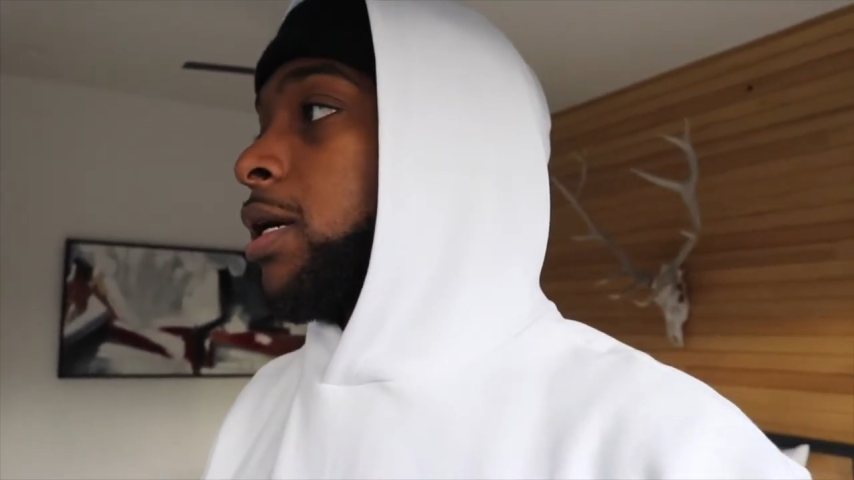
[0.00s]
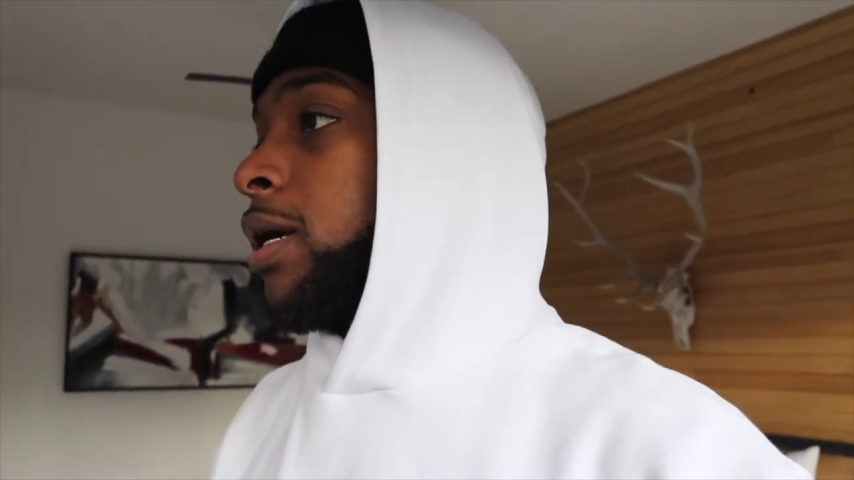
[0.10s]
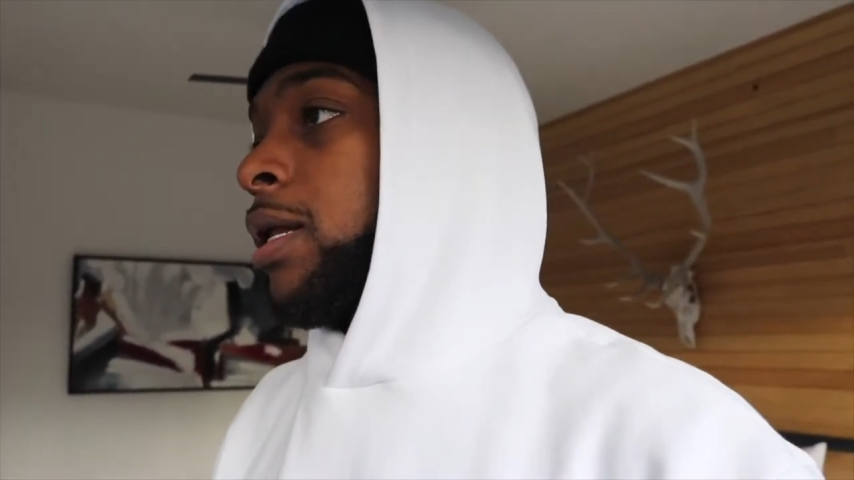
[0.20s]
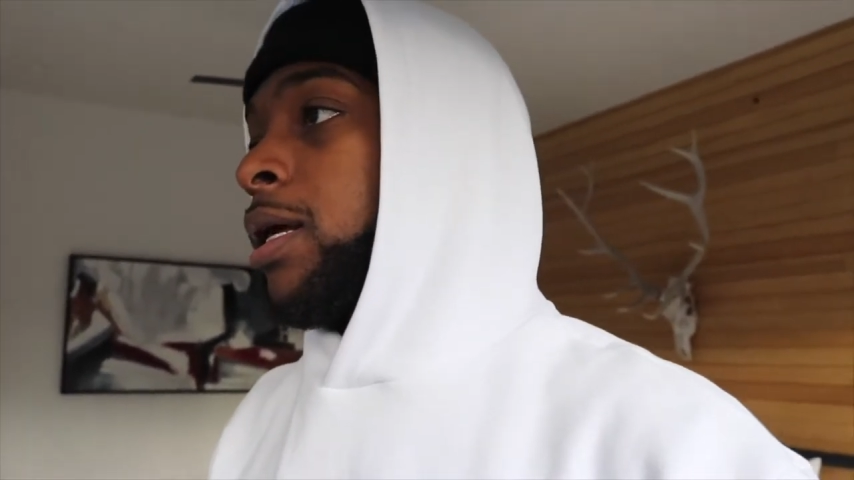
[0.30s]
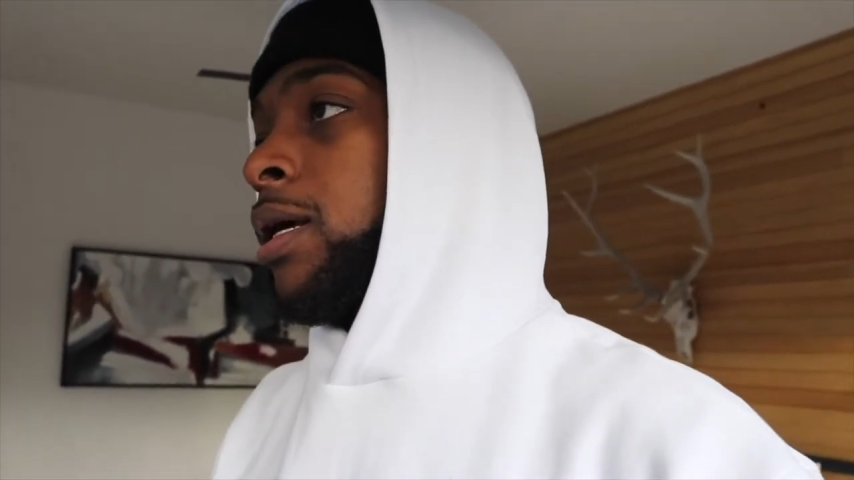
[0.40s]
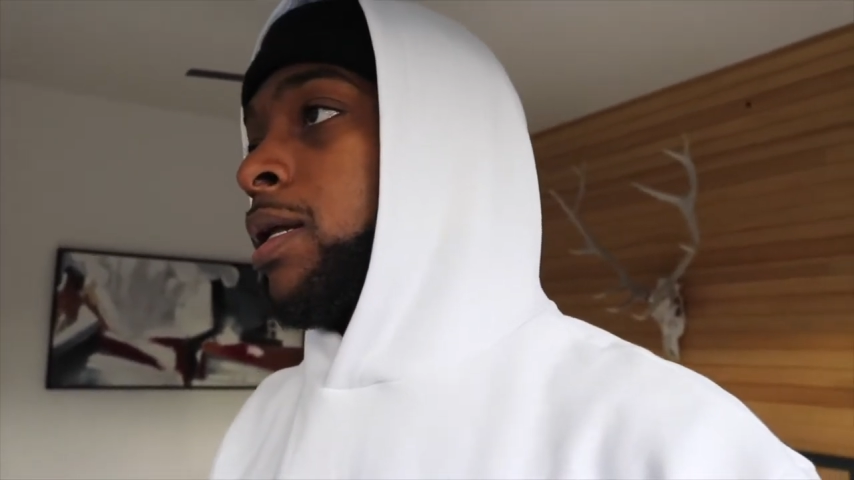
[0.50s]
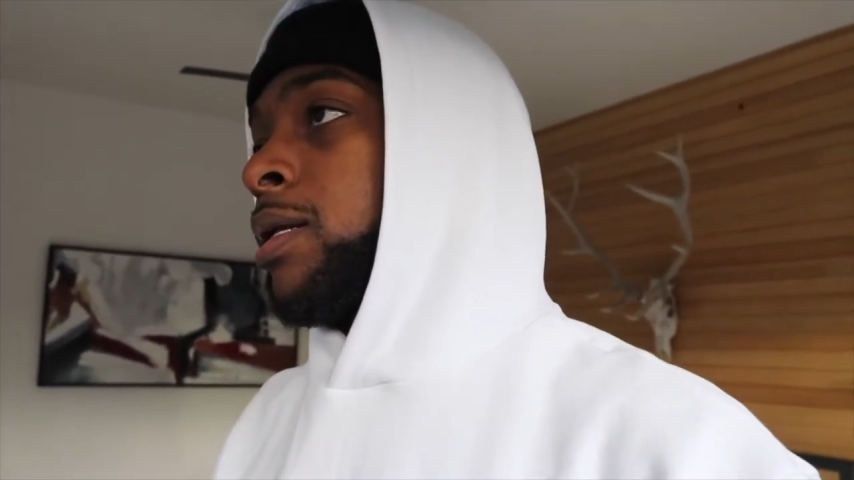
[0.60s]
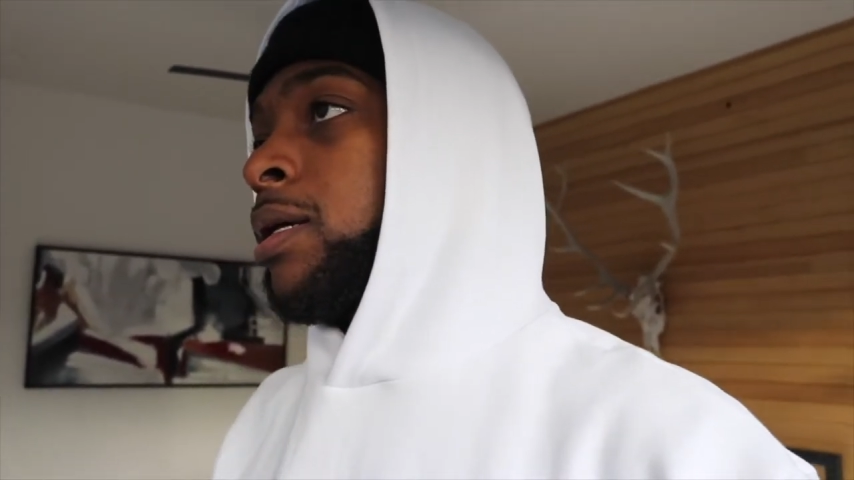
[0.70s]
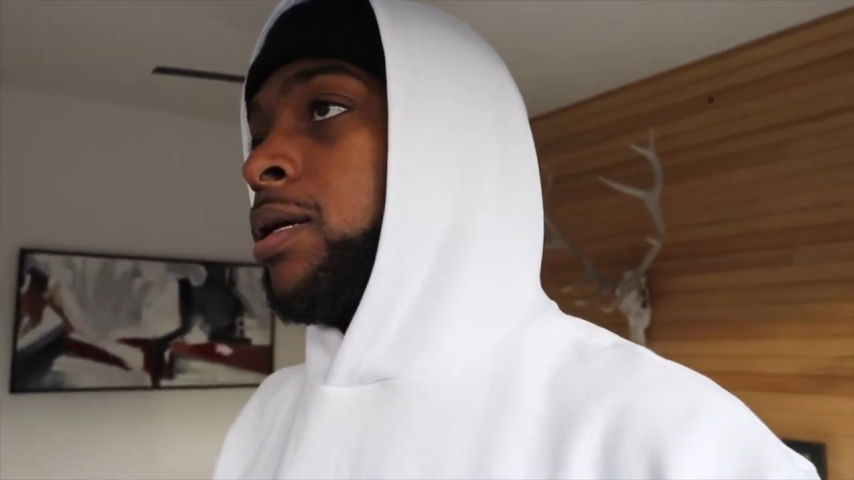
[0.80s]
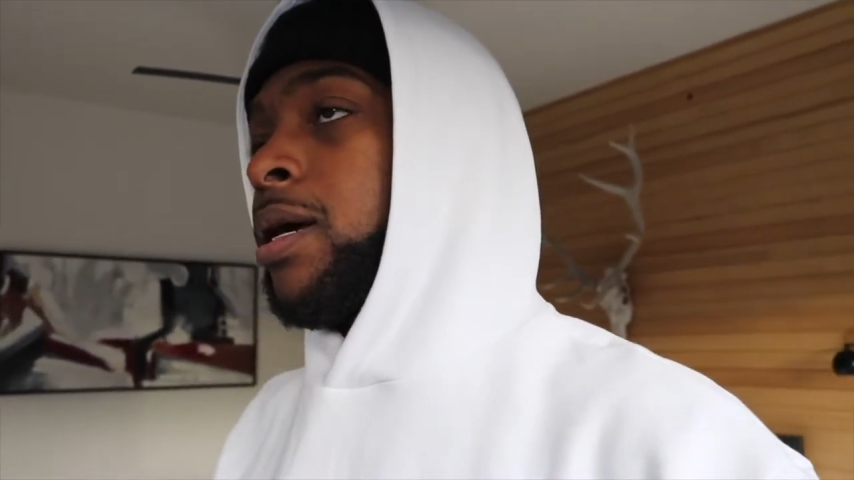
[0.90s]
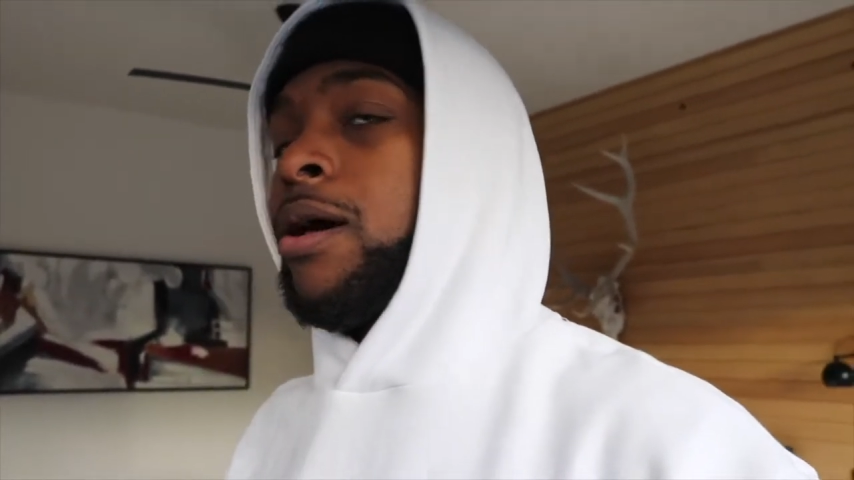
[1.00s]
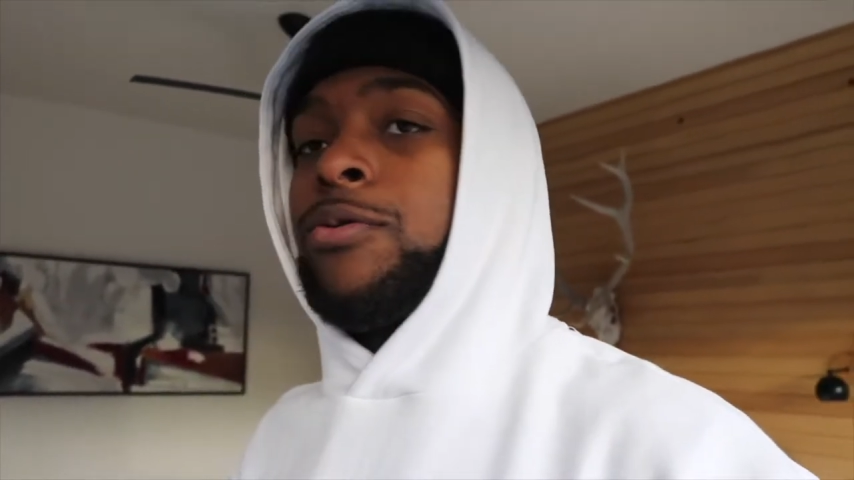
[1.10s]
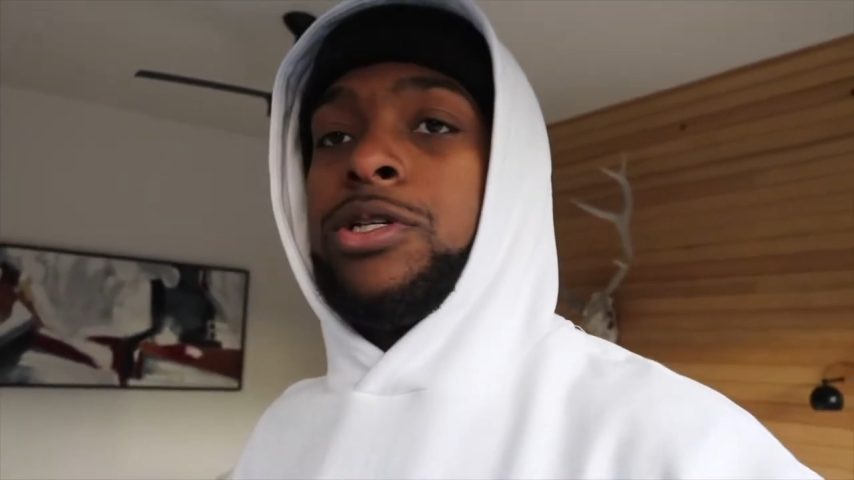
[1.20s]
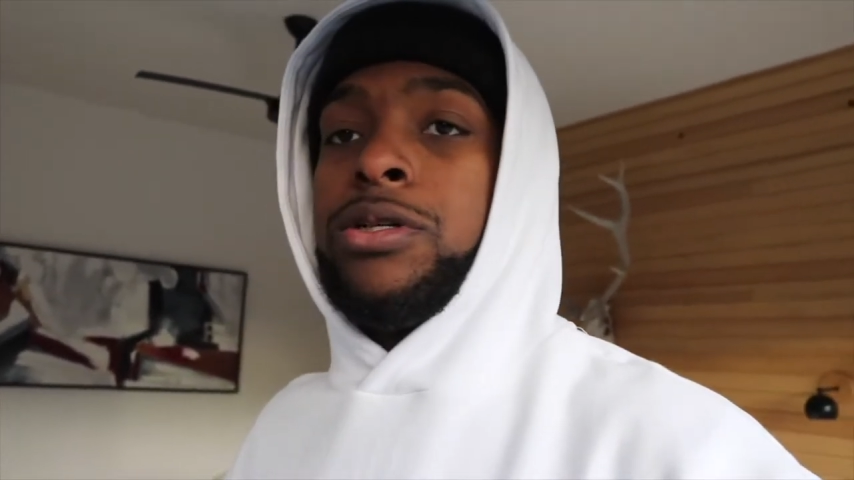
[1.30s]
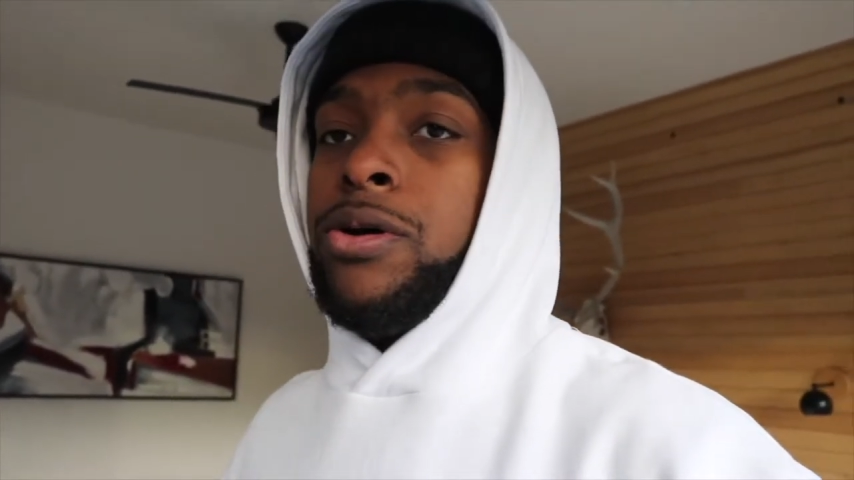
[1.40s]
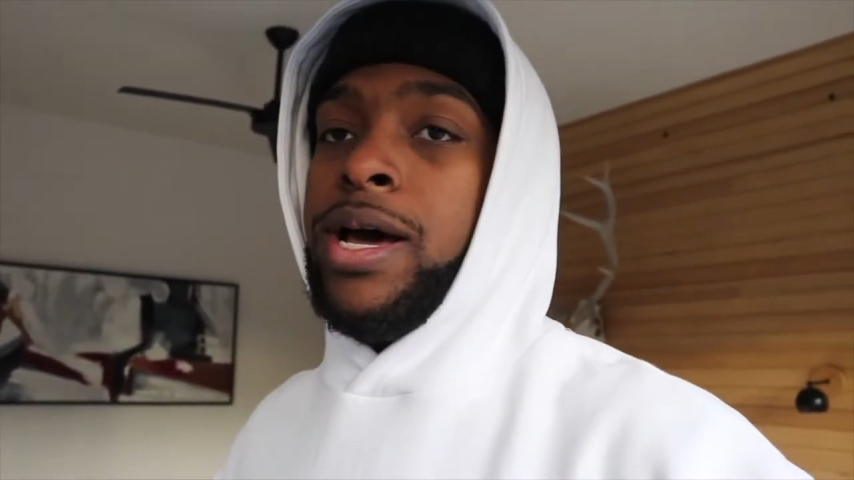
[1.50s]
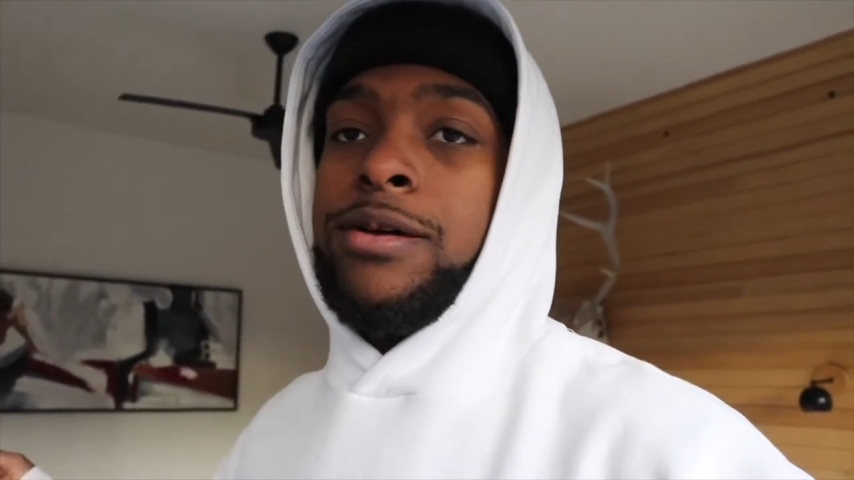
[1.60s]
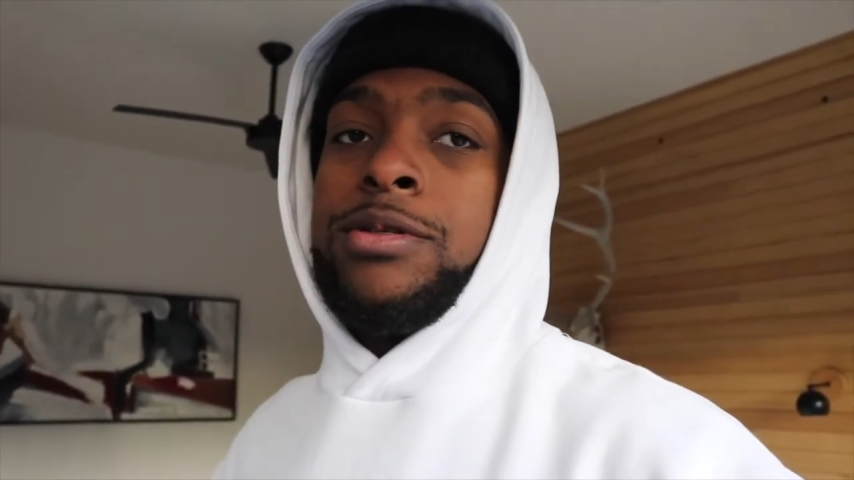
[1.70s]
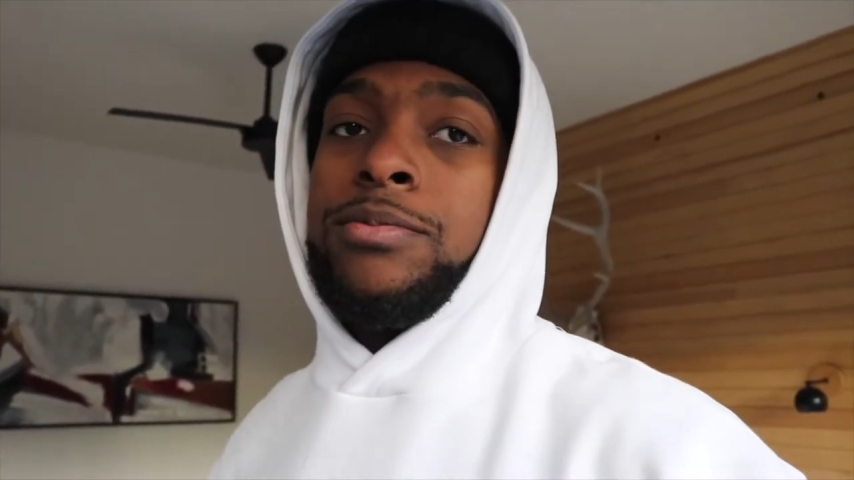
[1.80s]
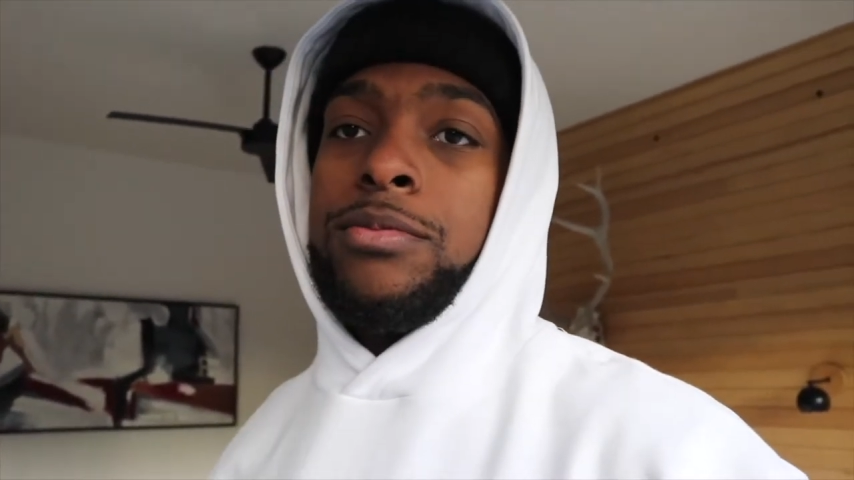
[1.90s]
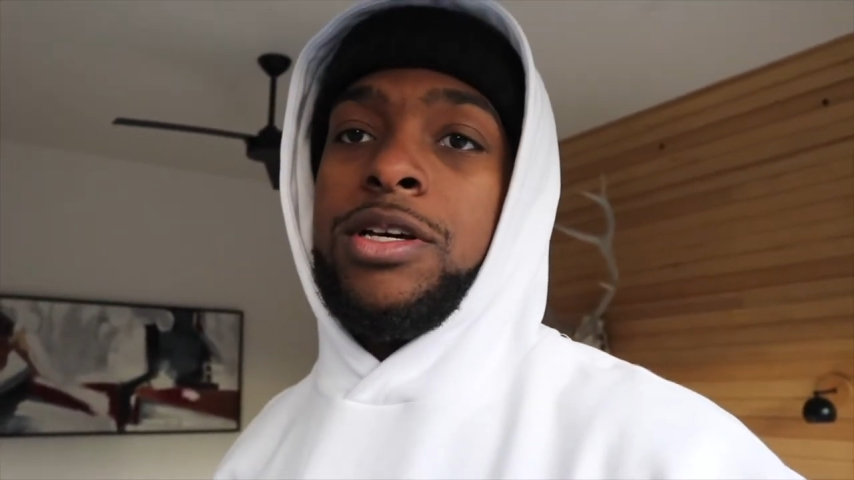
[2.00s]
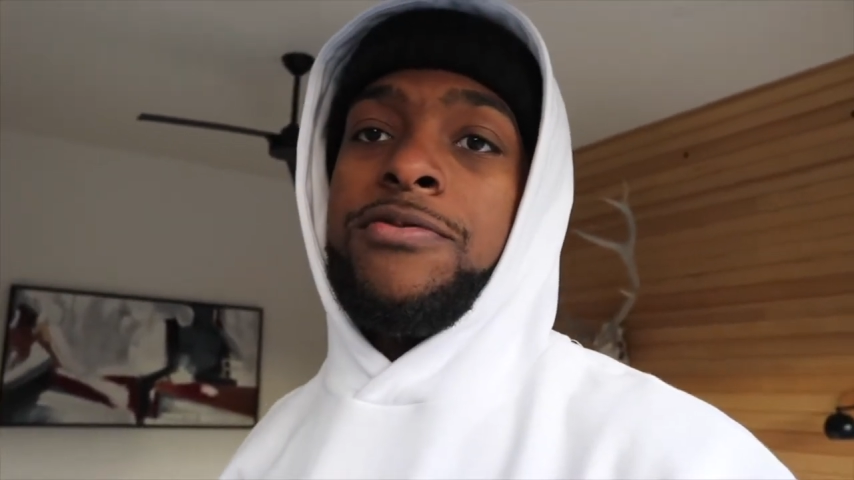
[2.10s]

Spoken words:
And yeah, we're just gonna have some good